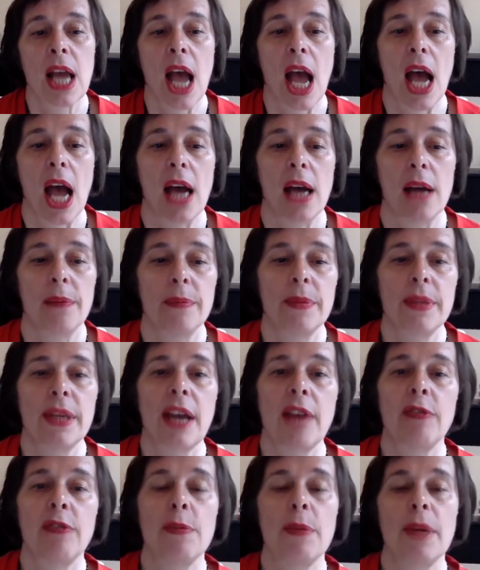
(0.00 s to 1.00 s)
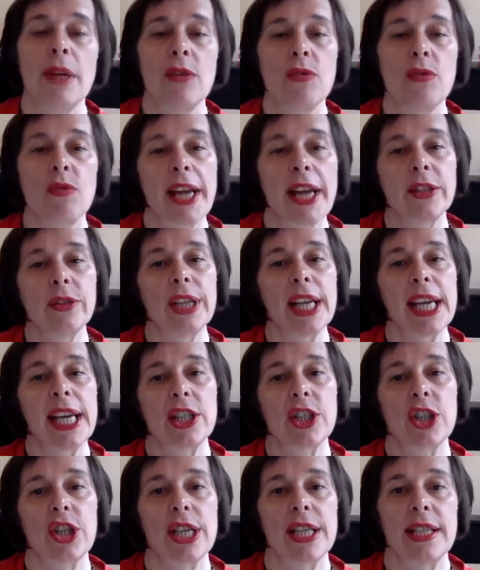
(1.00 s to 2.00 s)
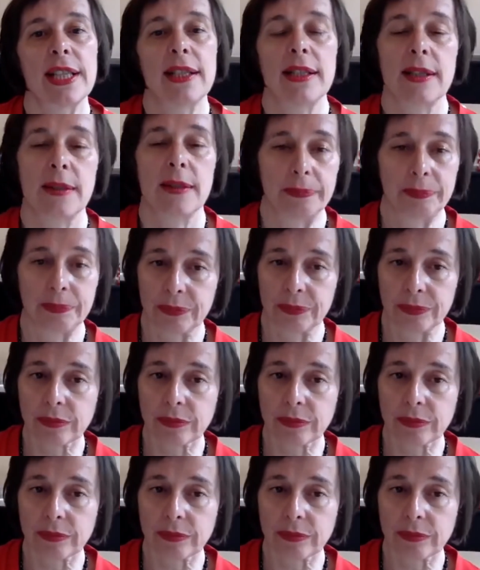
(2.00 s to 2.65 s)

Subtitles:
Government regulations